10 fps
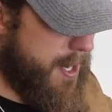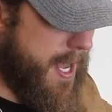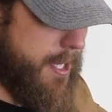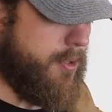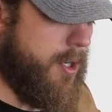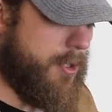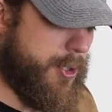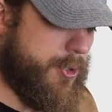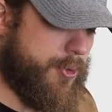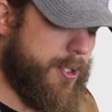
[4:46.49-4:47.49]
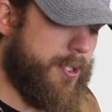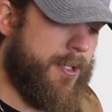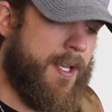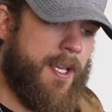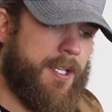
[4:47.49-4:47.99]
angle on your
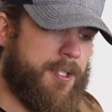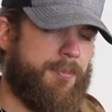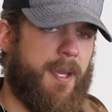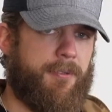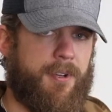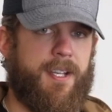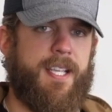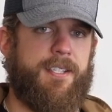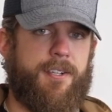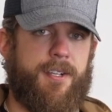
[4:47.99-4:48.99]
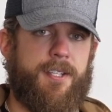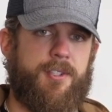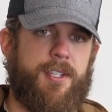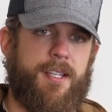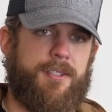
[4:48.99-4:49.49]
drill and just make for an easier
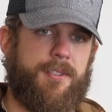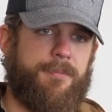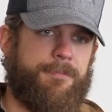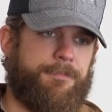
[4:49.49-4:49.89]
installation.